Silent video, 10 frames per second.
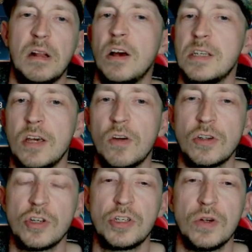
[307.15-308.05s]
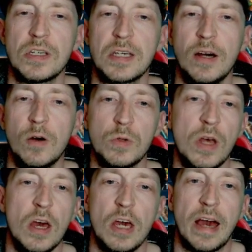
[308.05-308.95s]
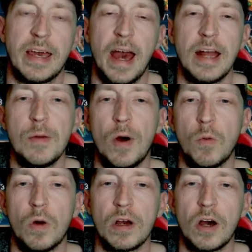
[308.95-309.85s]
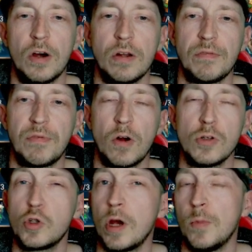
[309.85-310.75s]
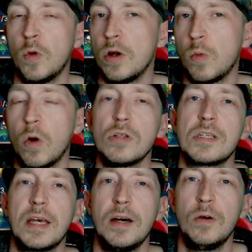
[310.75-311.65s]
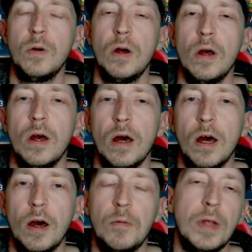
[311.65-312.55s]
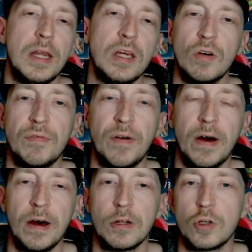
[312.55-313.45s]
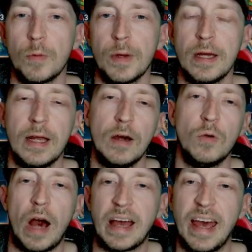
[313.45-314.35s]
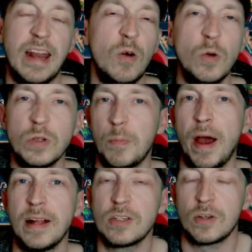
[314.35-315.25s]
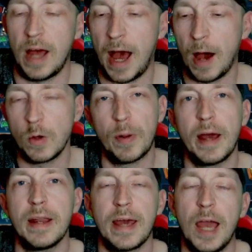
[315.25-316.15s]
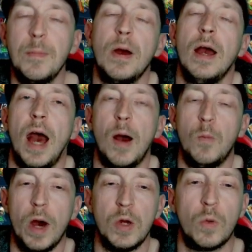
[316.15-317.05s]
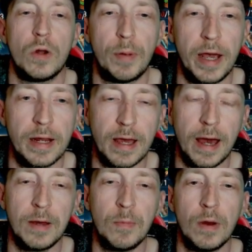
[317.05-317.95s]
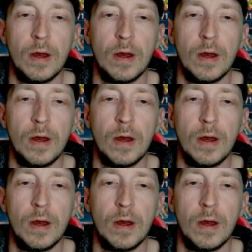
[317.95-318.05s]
like I say, you've got to just do the skills. Again, you might want to kind of concentrate more on the one skill than the other. Do you know what I mean? Again, it all depends on how you play the game and where you want to play the game.